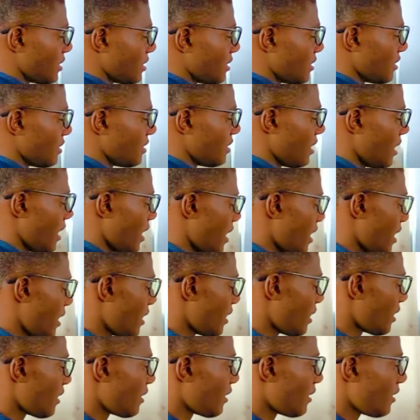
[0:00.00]
Then
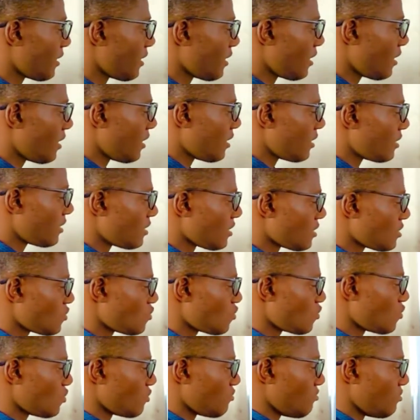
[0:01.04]
this
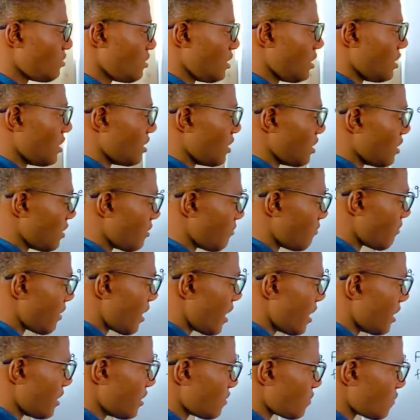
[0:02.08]
would be
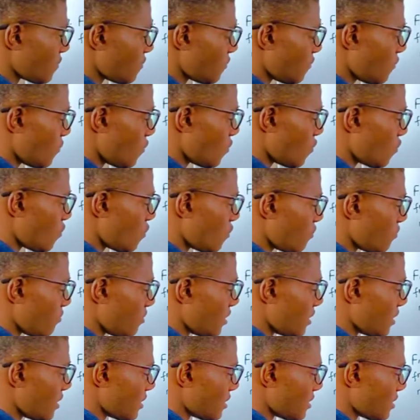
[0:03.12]
minus 4
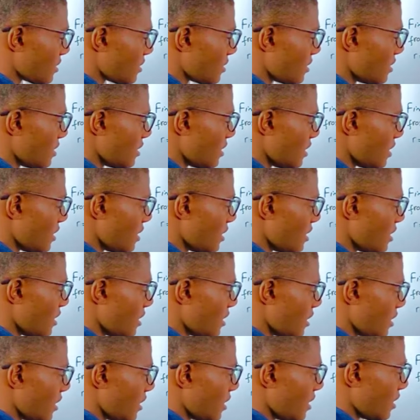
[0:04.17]
plus T,
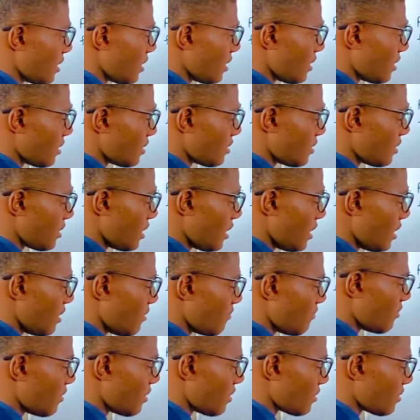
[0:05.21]
3 plus